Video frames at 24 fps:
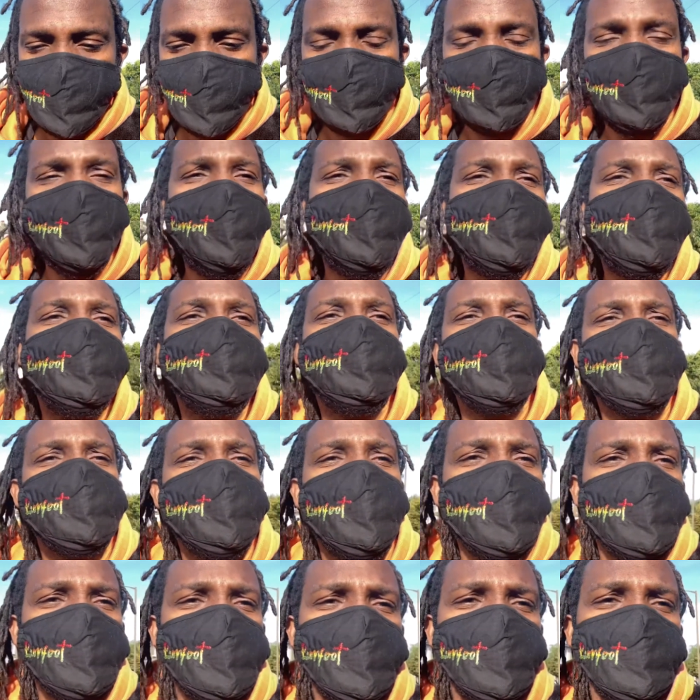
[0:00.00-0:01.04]
Guide and
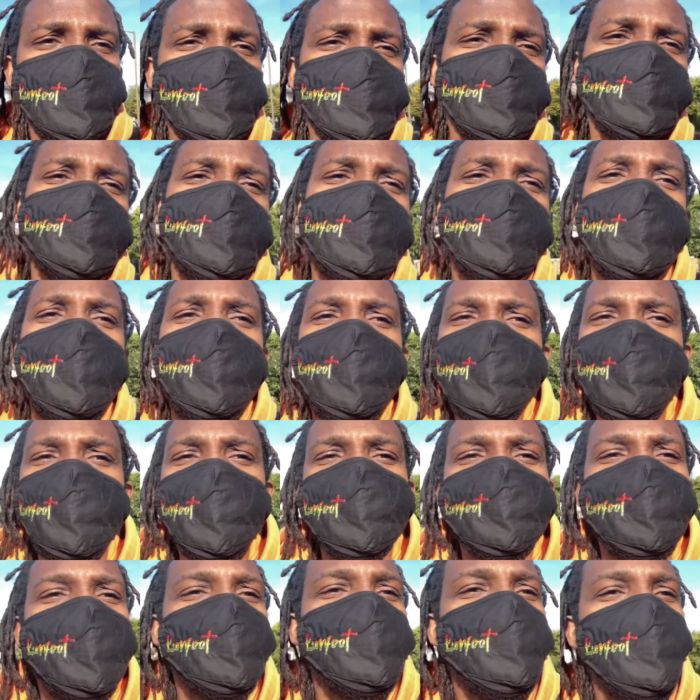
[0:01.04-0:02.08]
protect you during your going
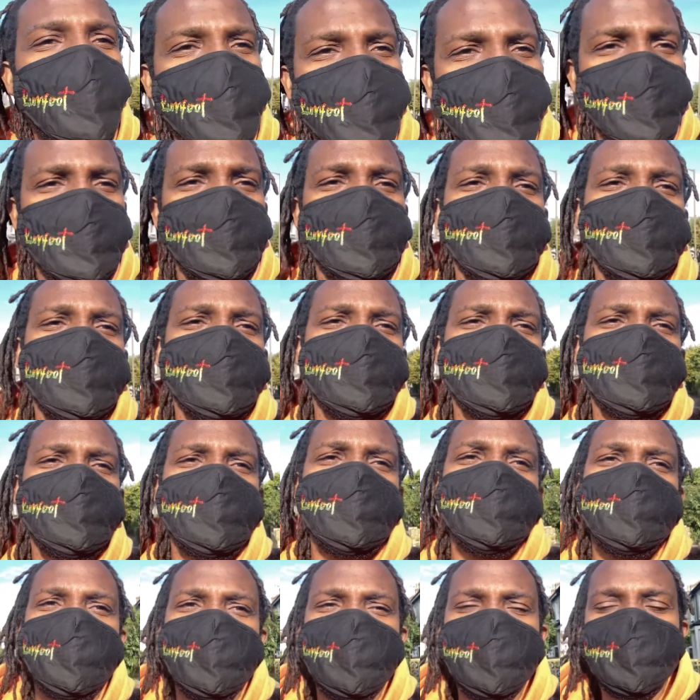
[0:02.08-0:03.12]
out and coming in.
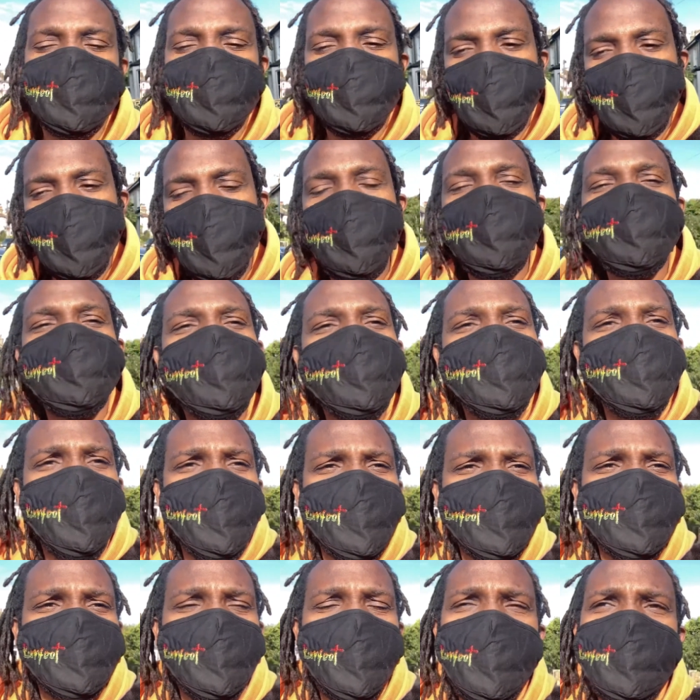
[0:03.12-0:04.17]
Until
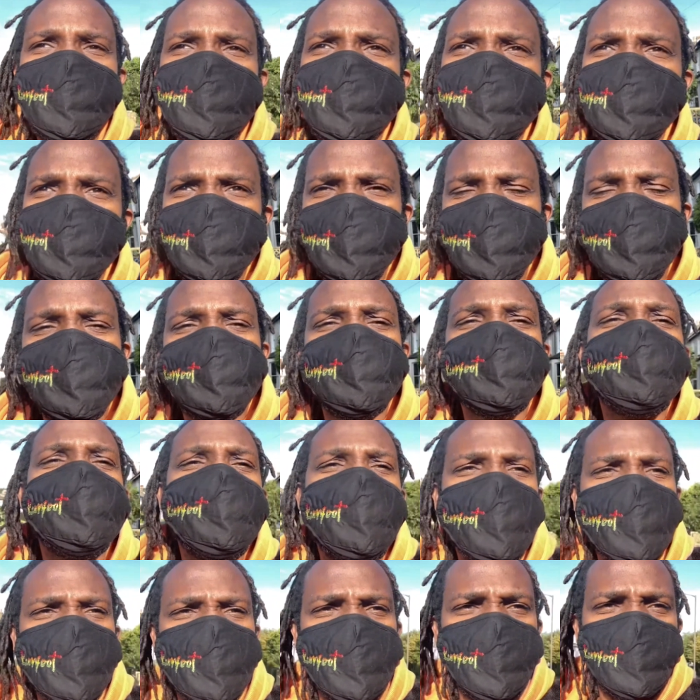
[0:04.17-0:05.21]
next time, stay
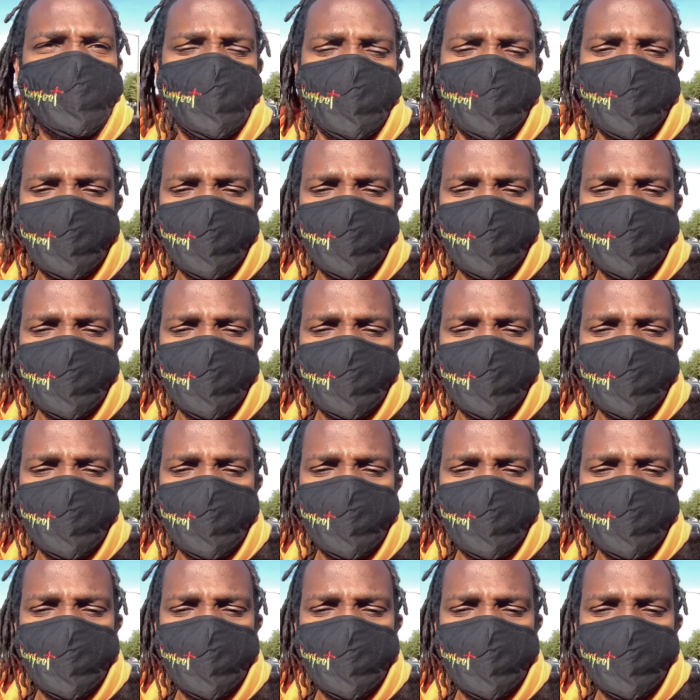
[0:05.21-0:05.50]
safe.